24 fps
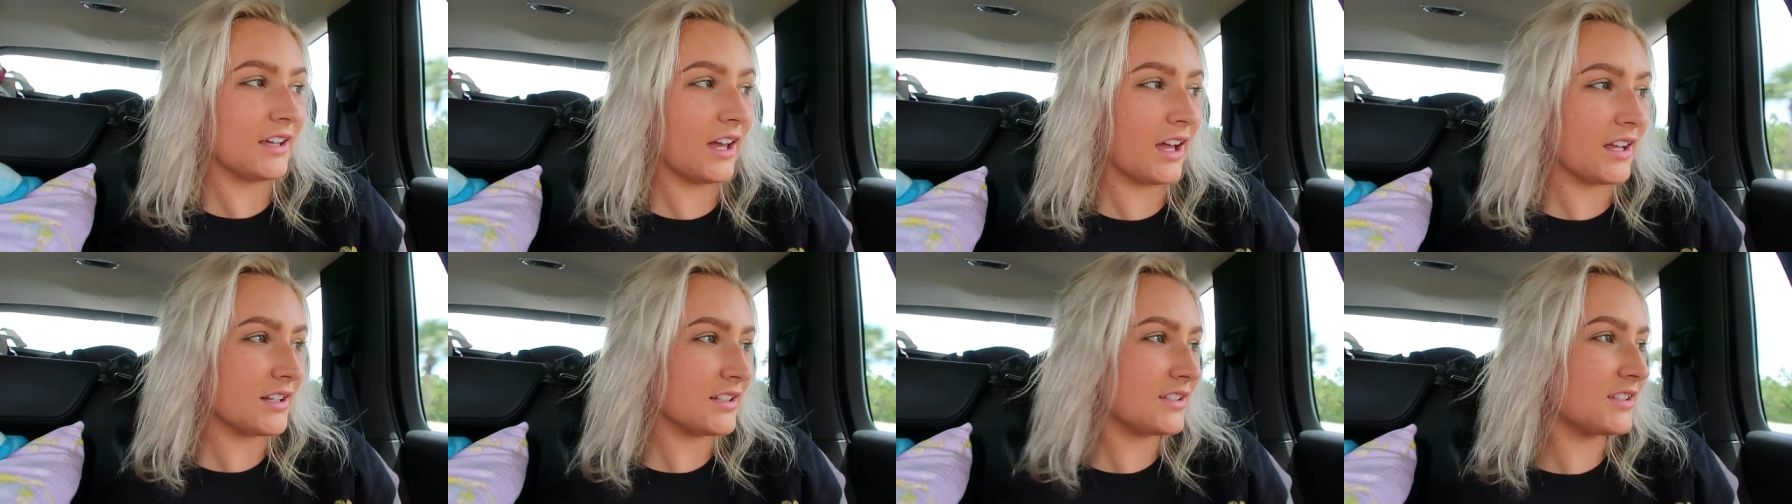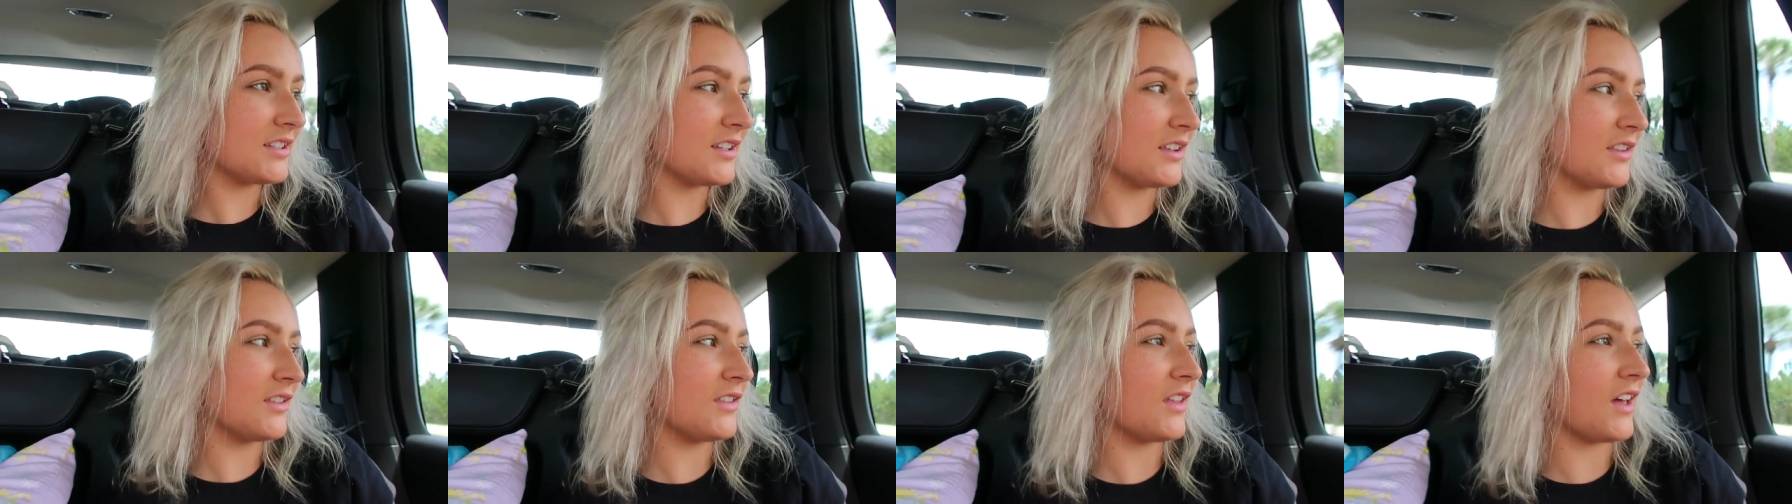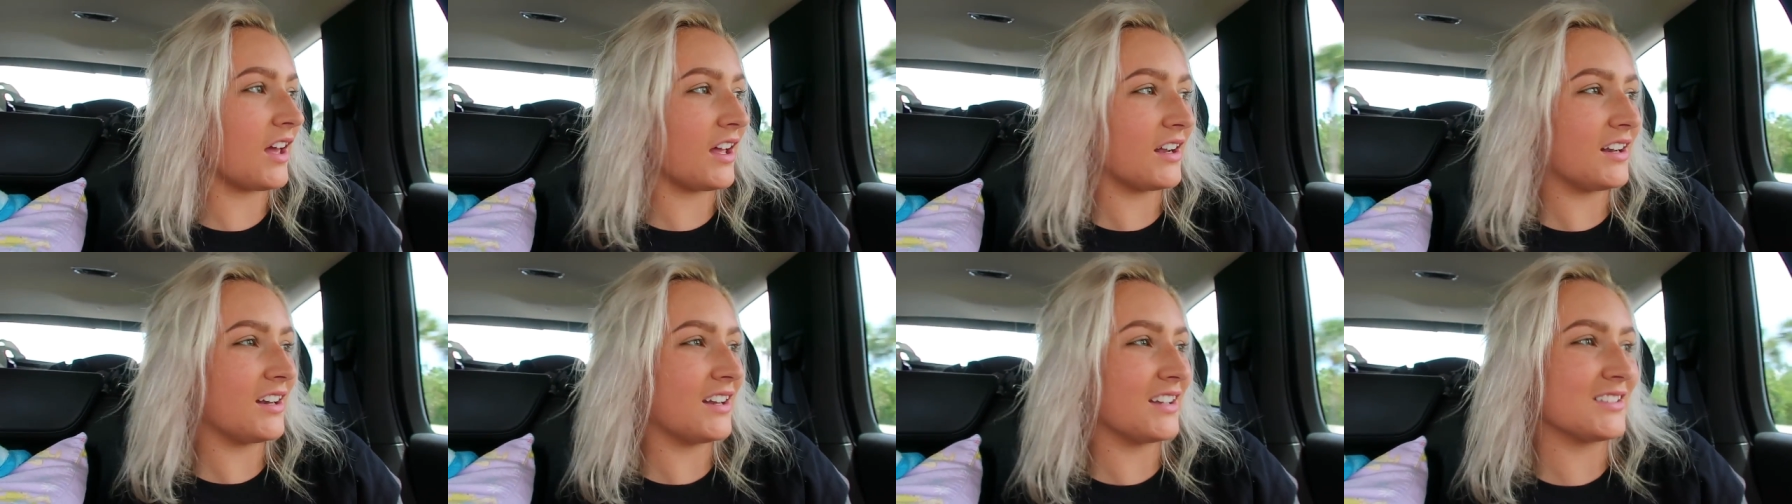guess
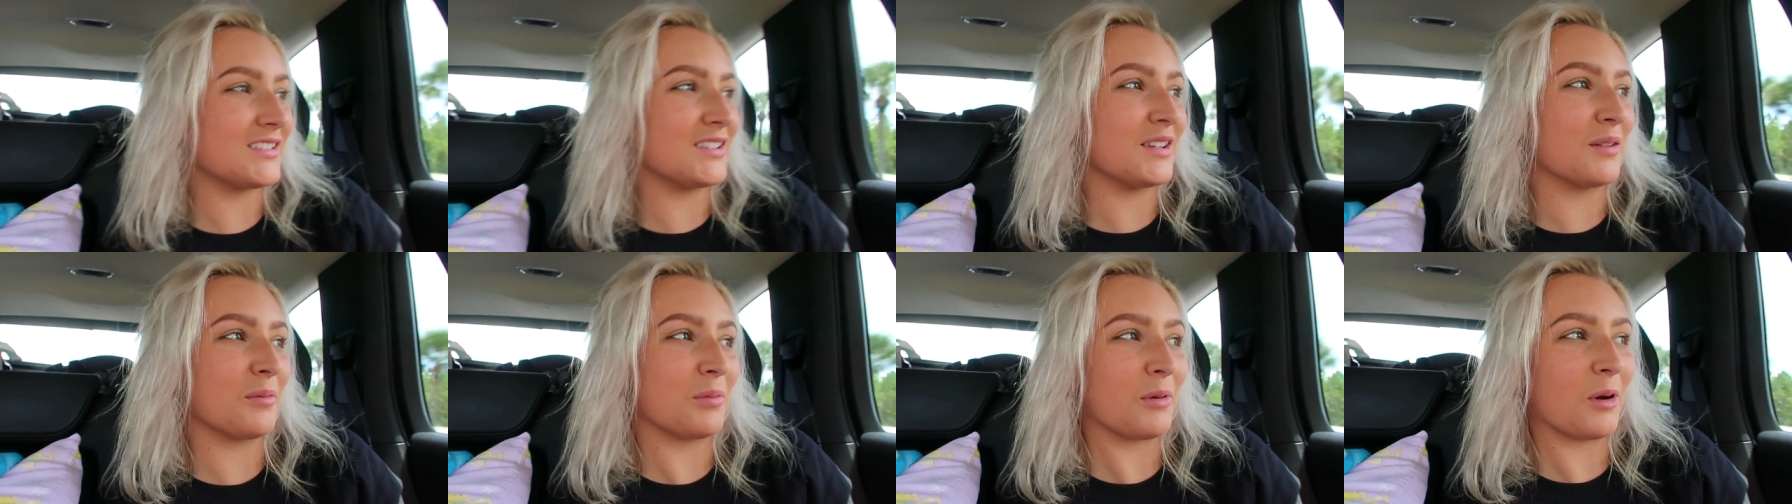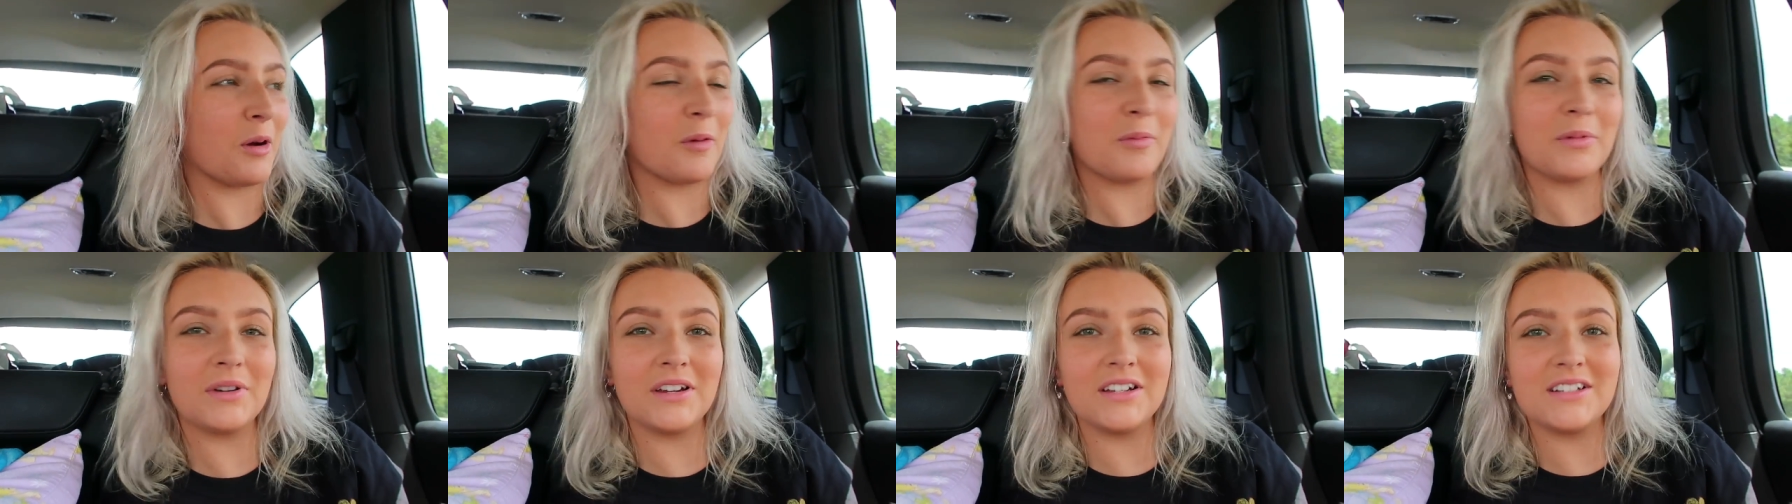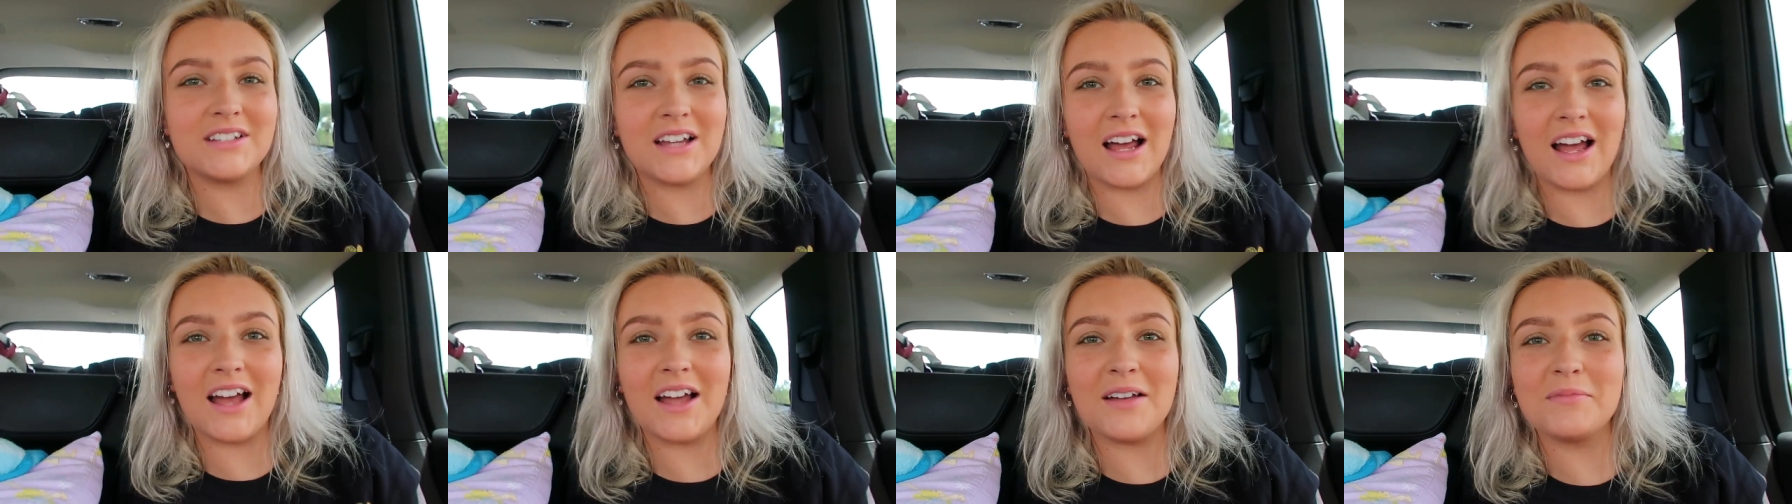that it's the appropriate
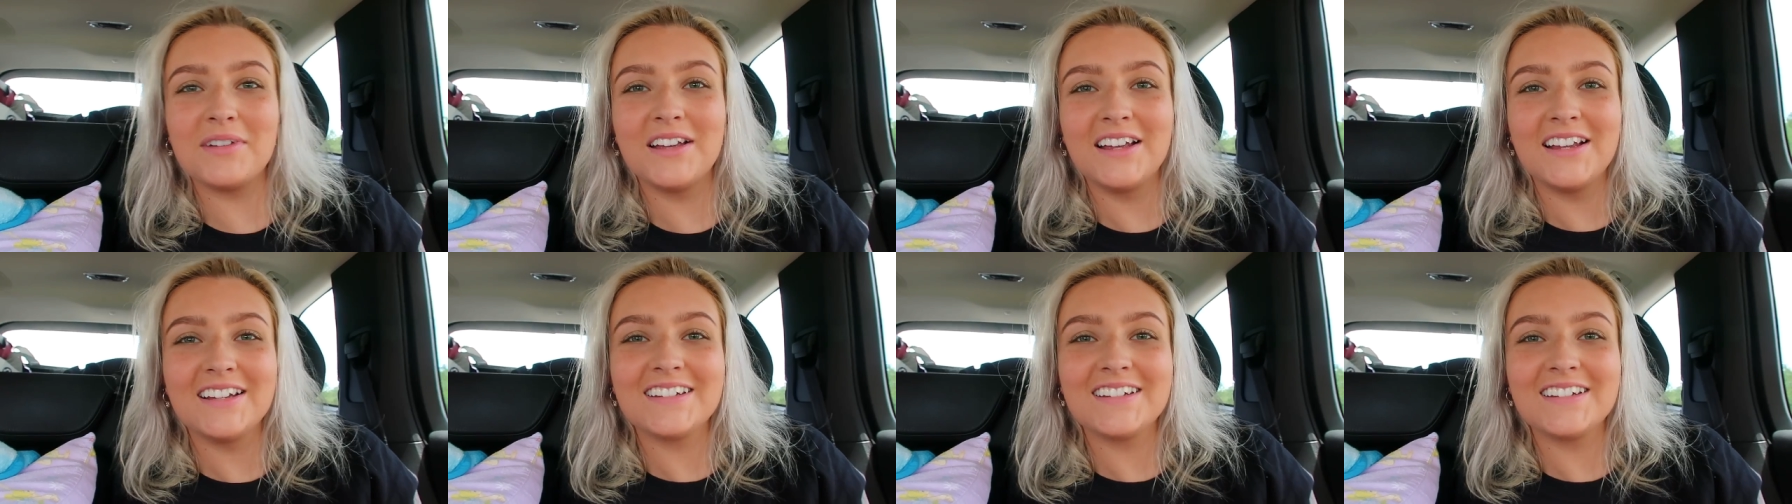time